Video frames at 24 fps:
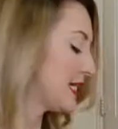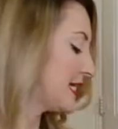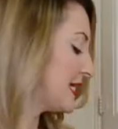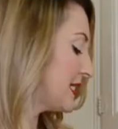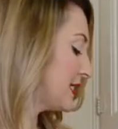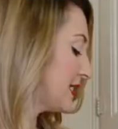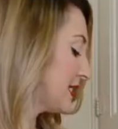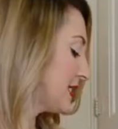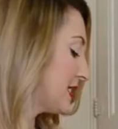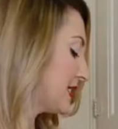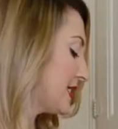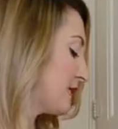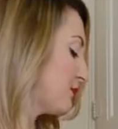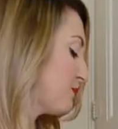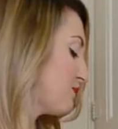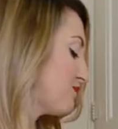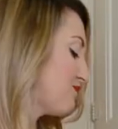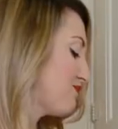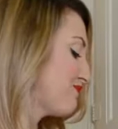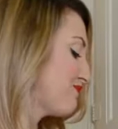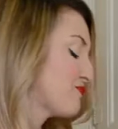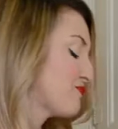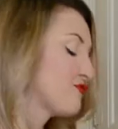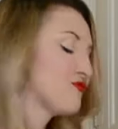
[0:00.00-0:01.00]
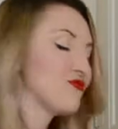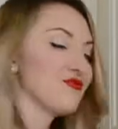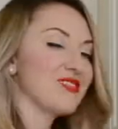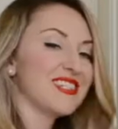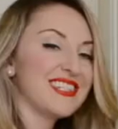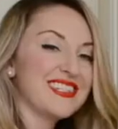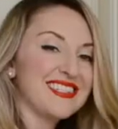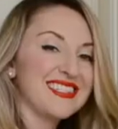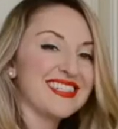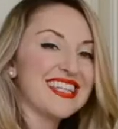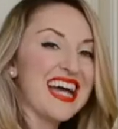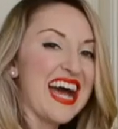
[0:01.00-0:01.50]
It's
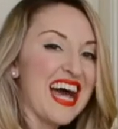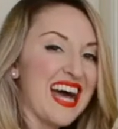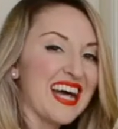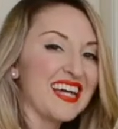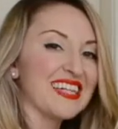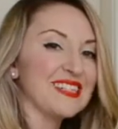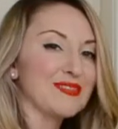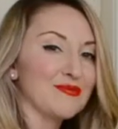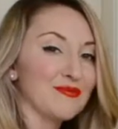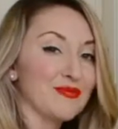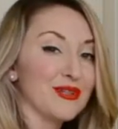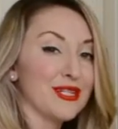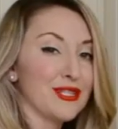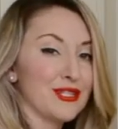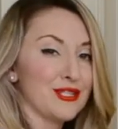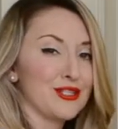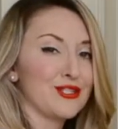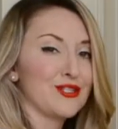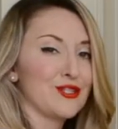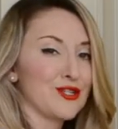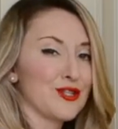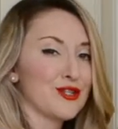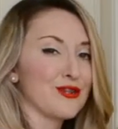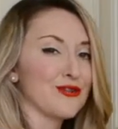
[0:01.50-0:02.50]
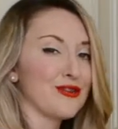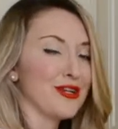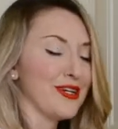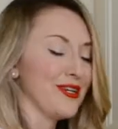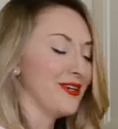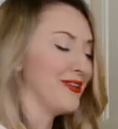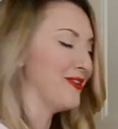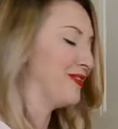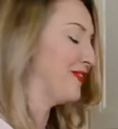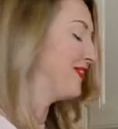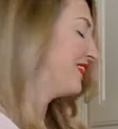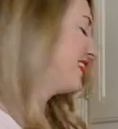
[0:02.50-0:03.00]
pretty sad, but it's
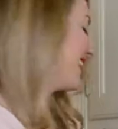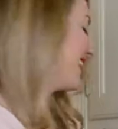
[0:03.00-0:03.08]
true.